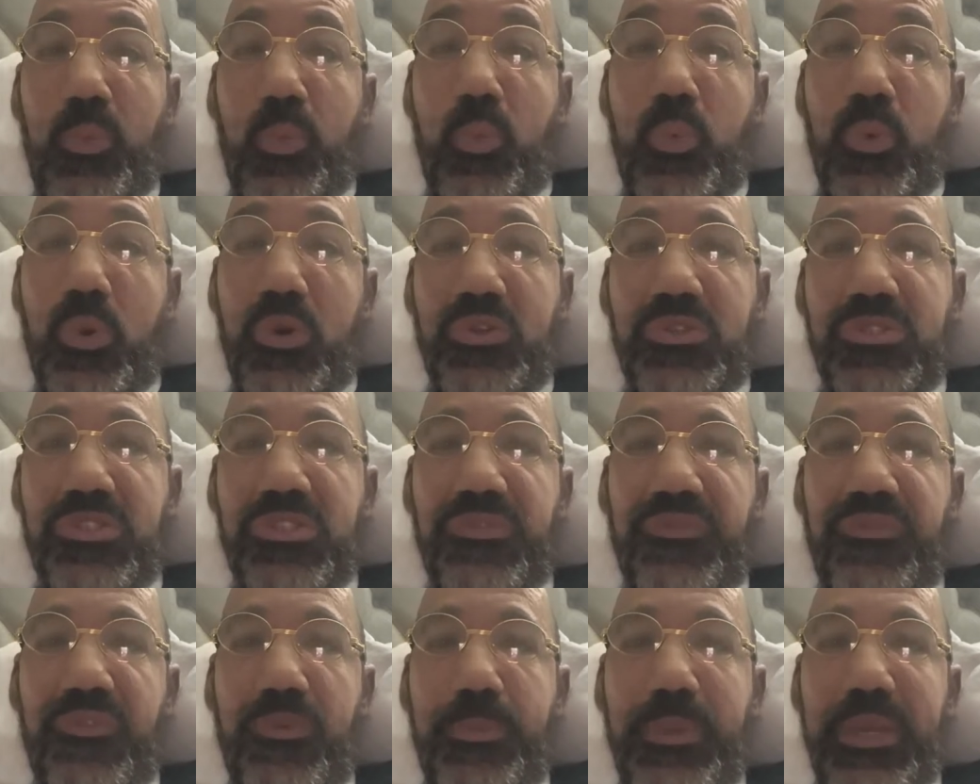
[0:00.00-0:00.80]

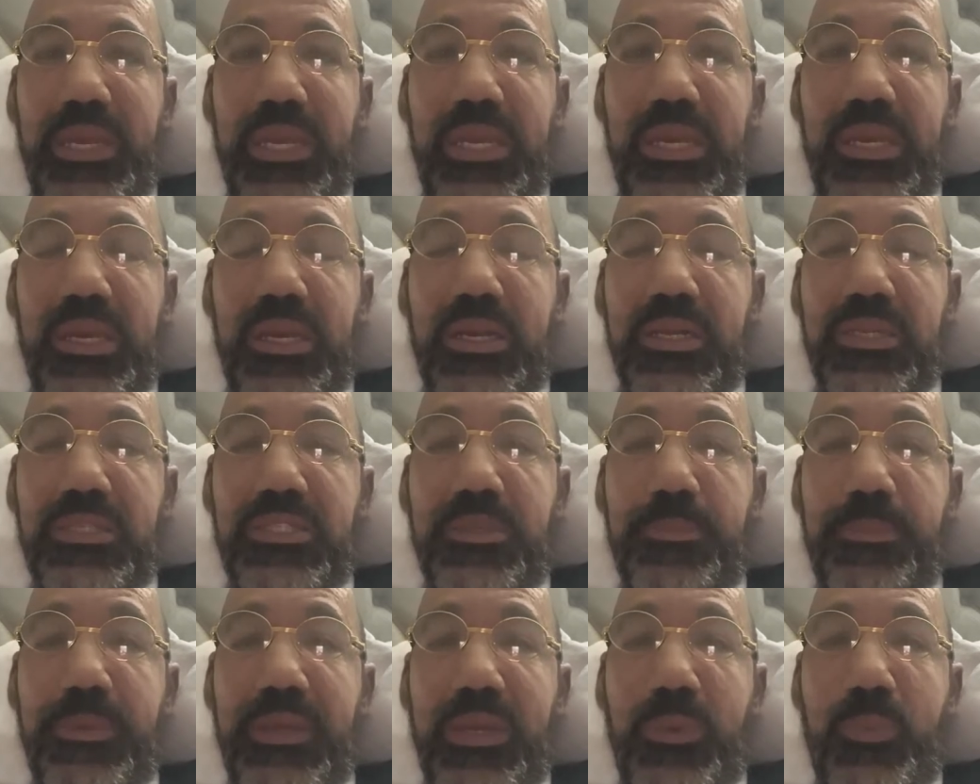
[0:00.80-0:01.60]
worse for me
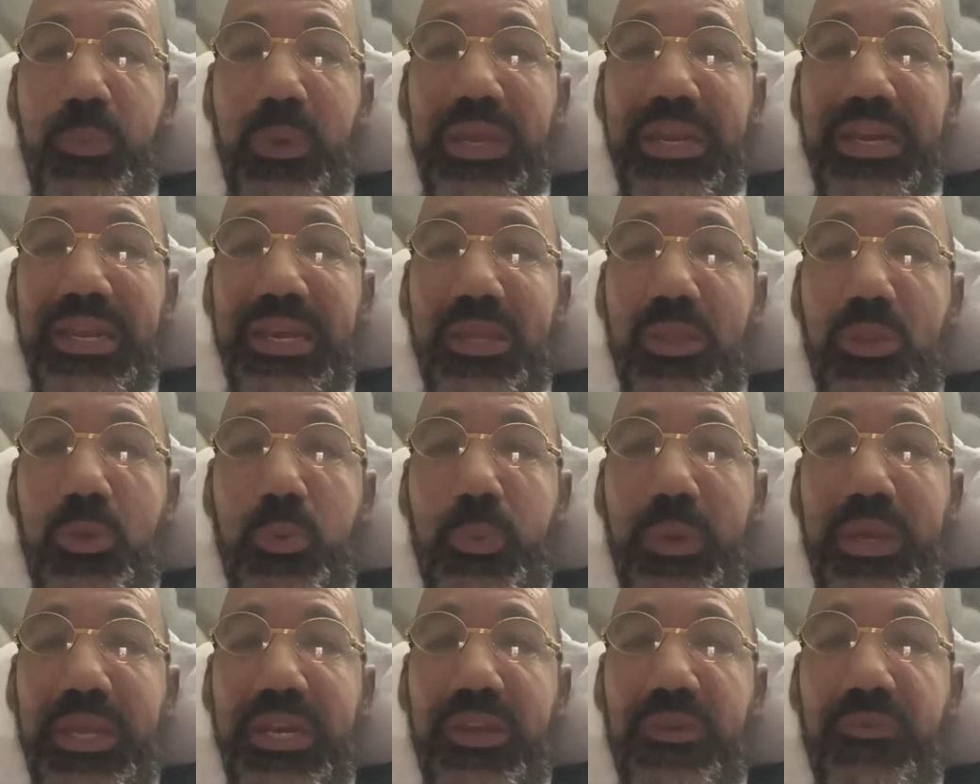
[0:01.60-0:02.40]
to be waiting in the
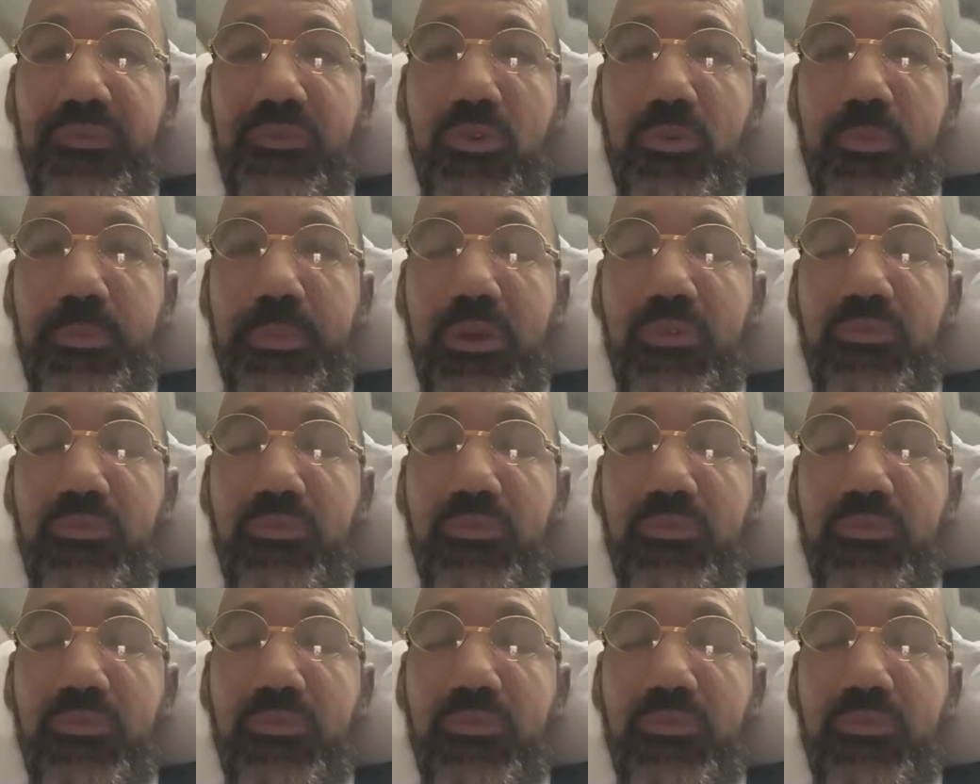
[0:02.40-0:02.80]
waiting room